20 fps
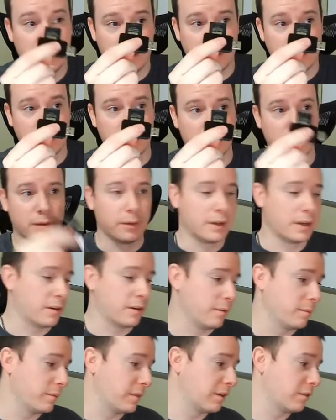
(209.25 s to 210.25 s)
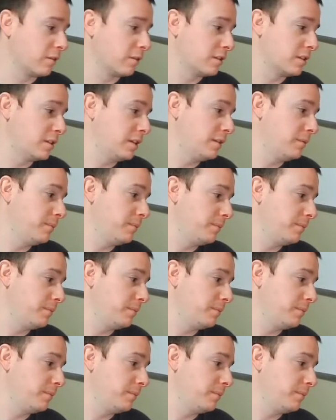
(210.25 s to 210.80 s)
So now we got our micro SD.